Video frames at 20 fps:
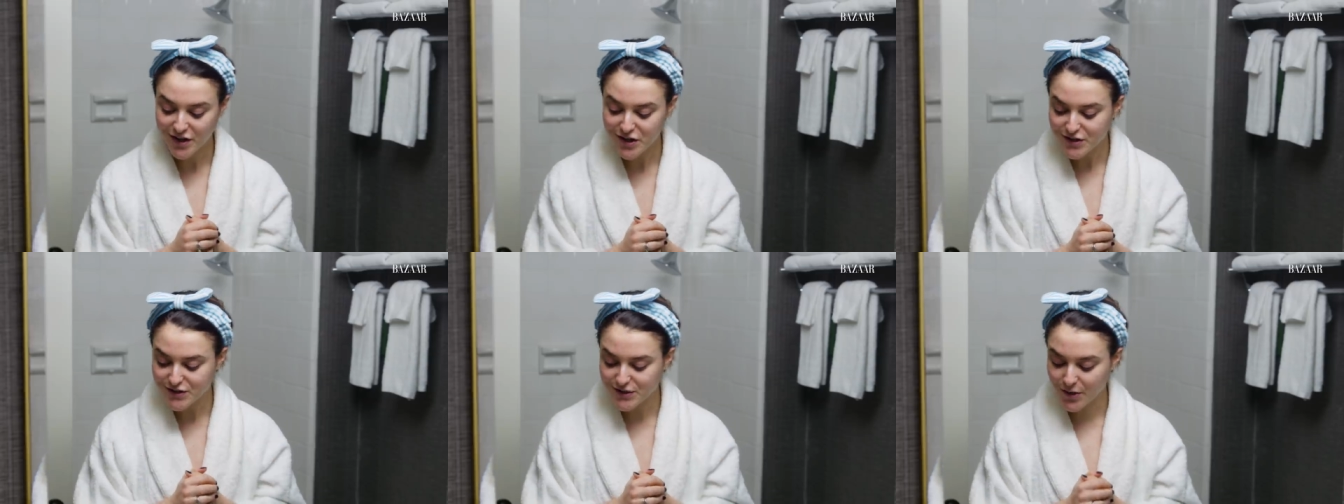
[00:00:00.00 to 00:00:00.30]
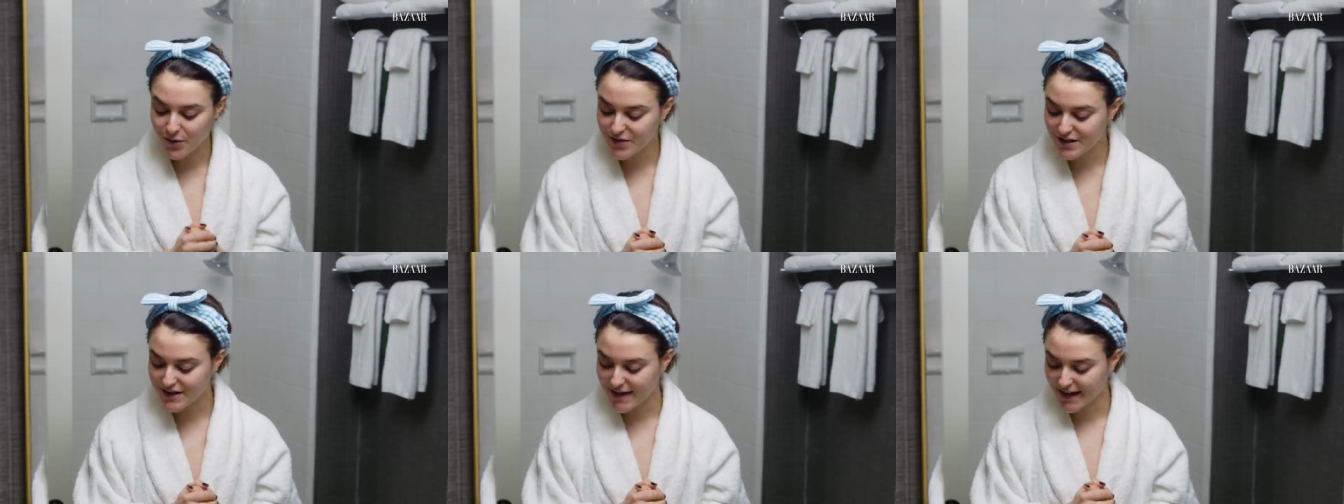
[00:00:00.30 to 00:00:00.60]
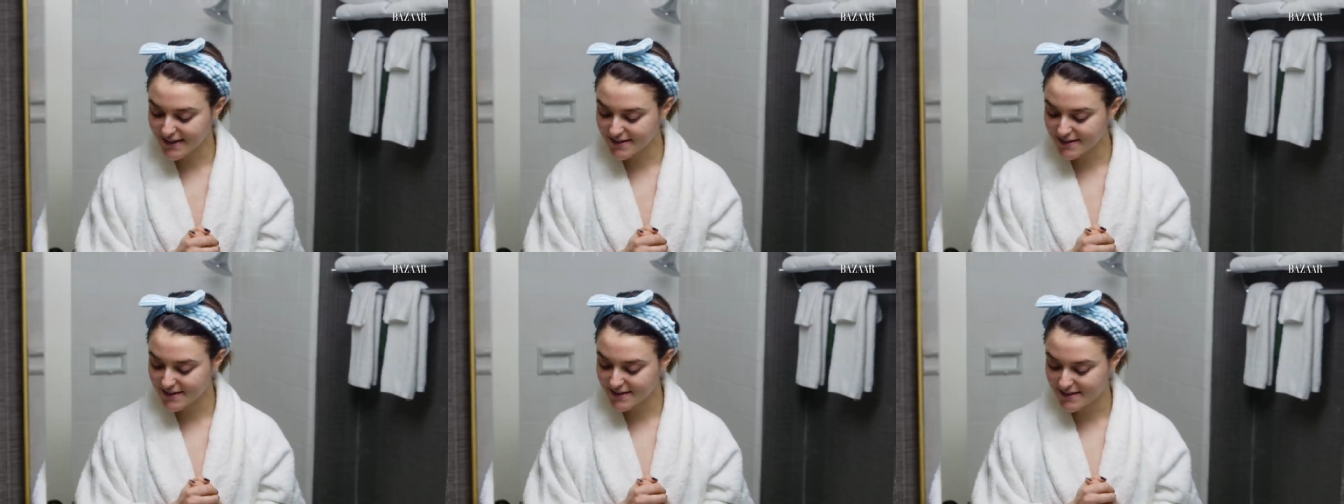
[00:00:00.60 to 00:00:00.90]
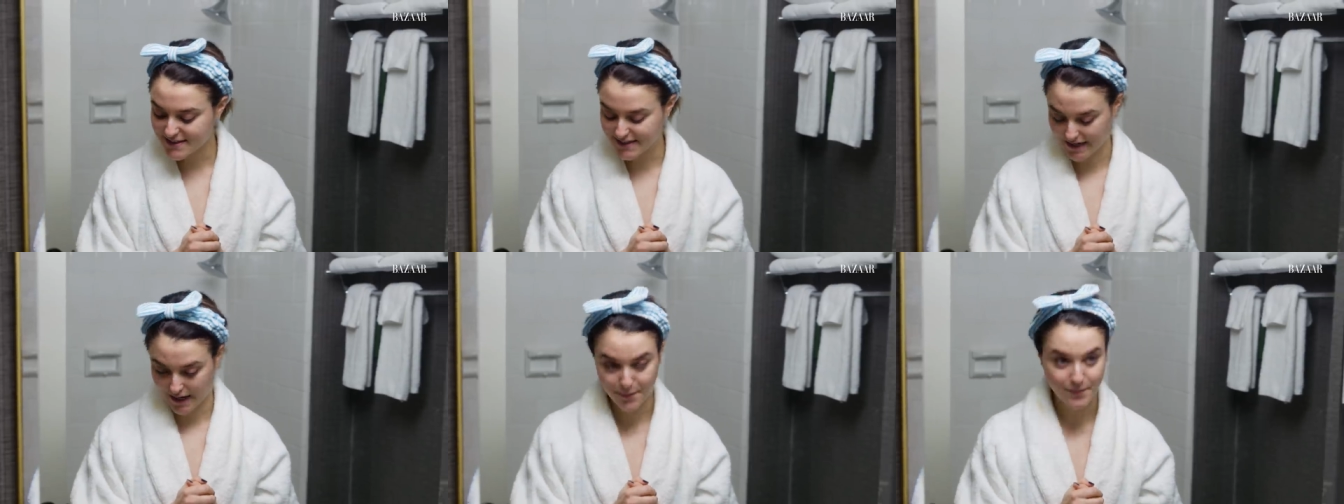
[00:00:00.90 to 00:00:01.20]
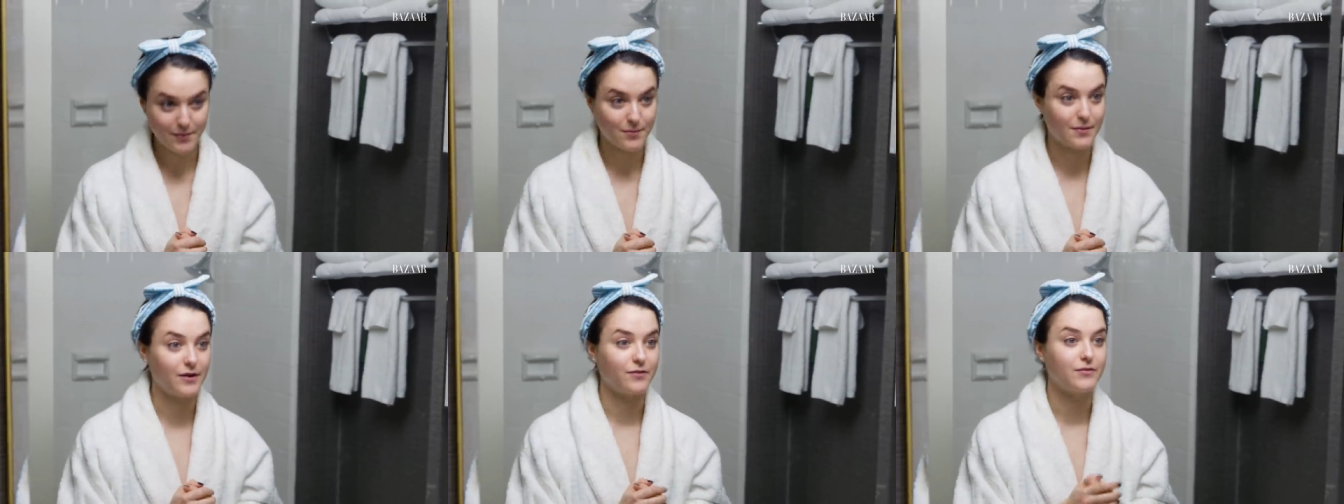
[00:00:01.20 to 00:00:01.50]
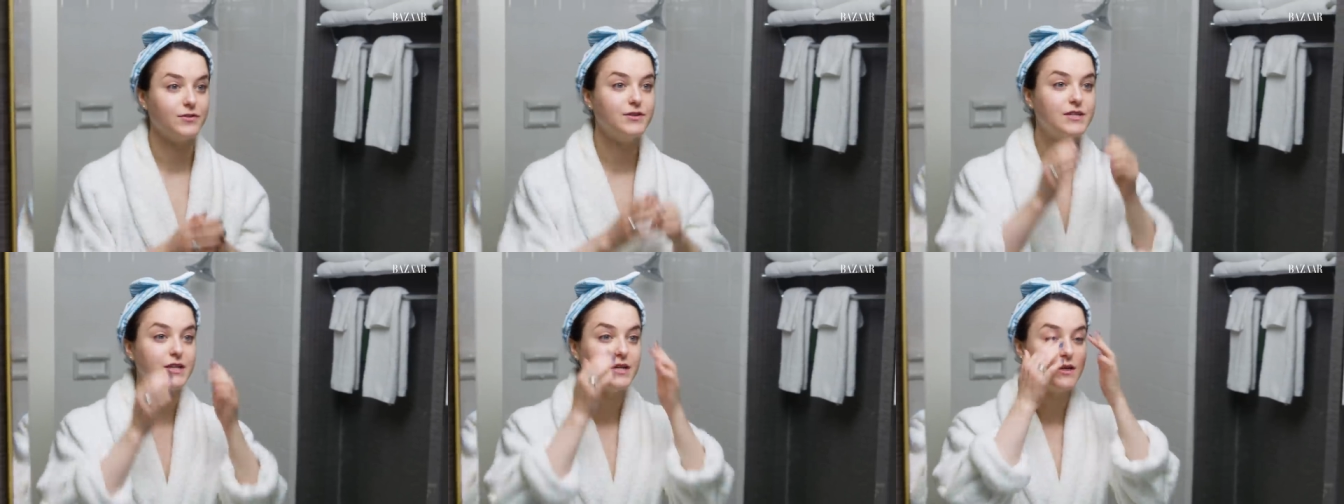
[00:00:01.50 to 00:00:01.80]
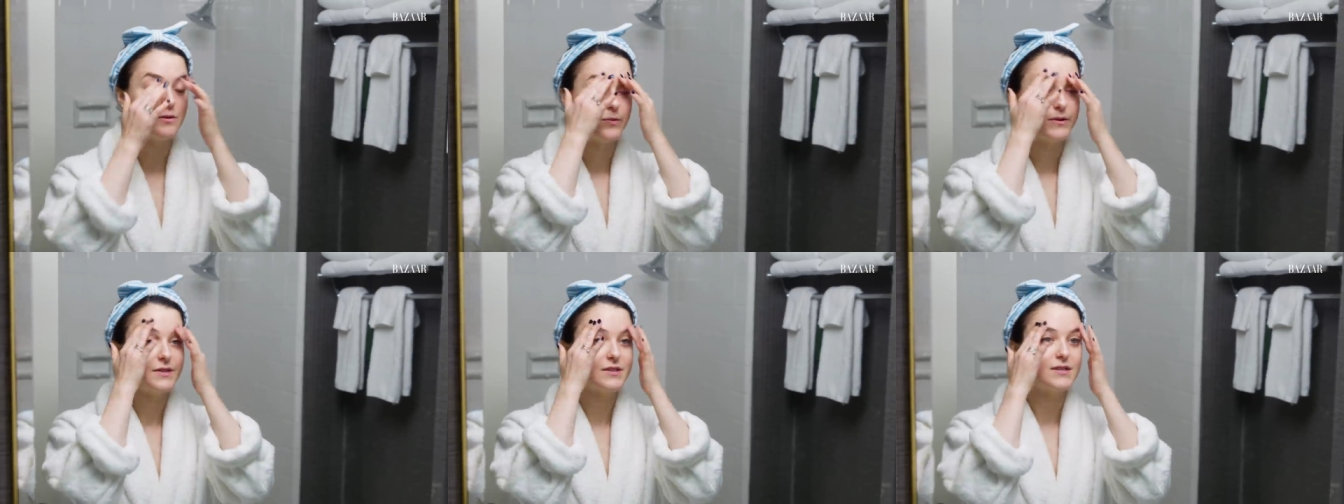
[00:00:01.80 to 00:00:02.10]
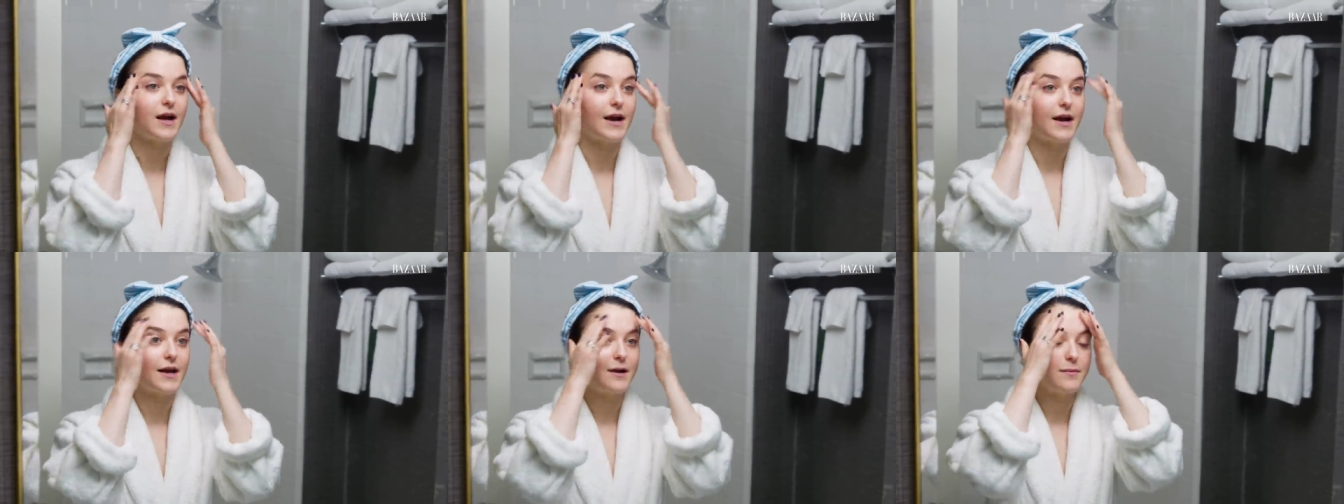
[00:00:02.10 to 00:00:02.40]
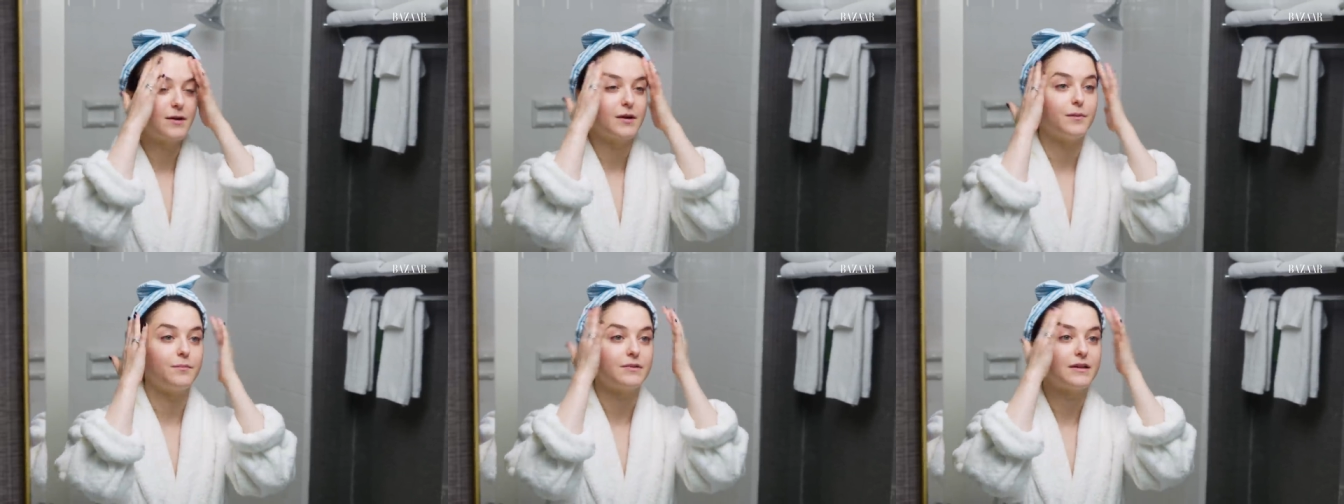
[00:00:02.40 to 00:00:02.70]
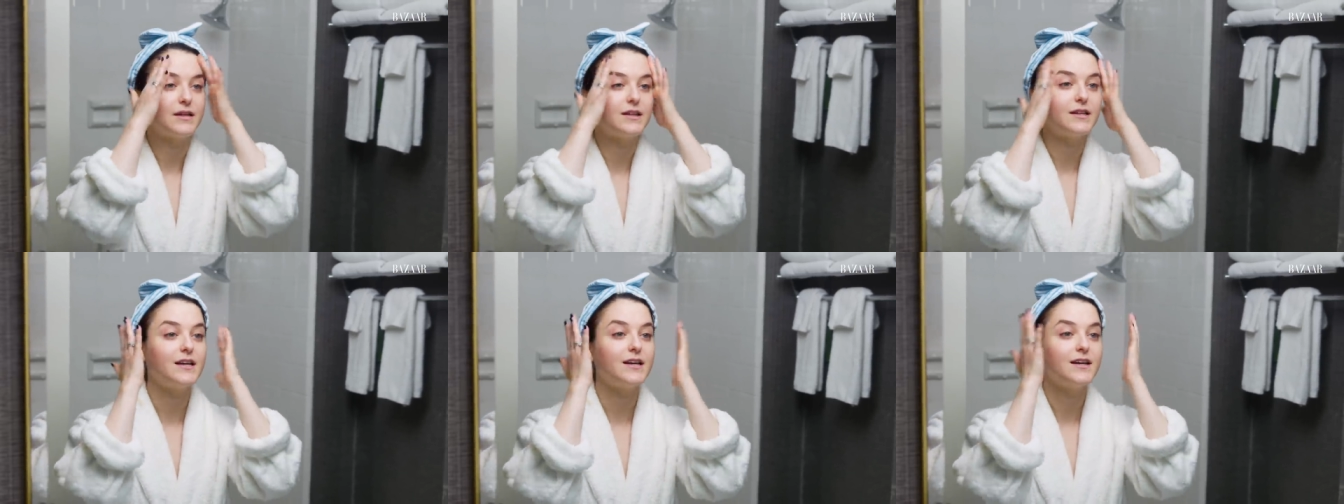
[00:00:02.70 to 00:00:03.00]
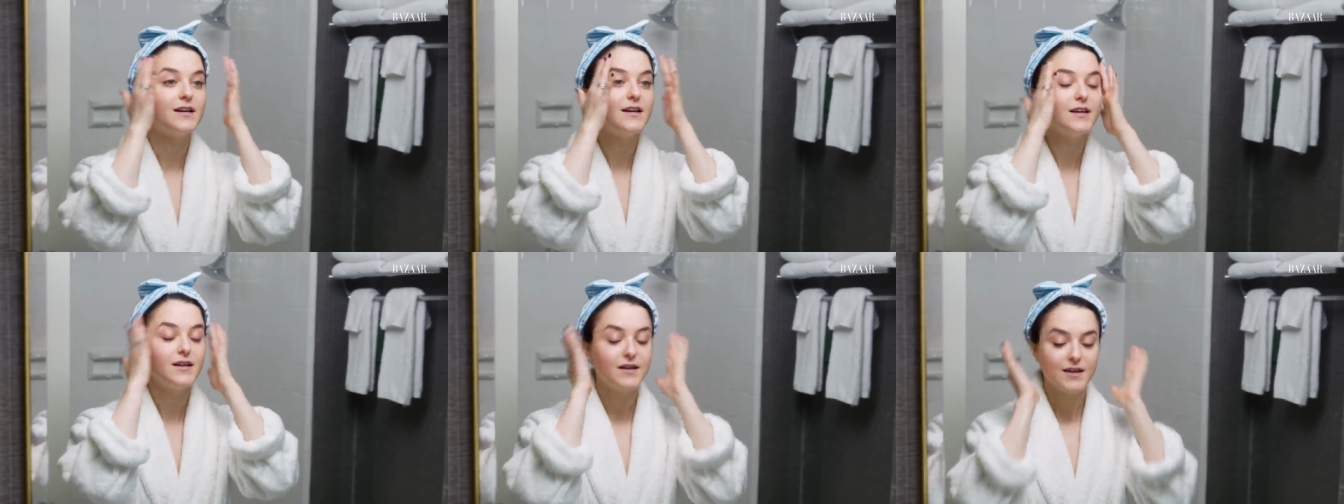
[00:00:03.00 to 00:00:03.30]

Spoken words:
So the next step in my routine, once I am completely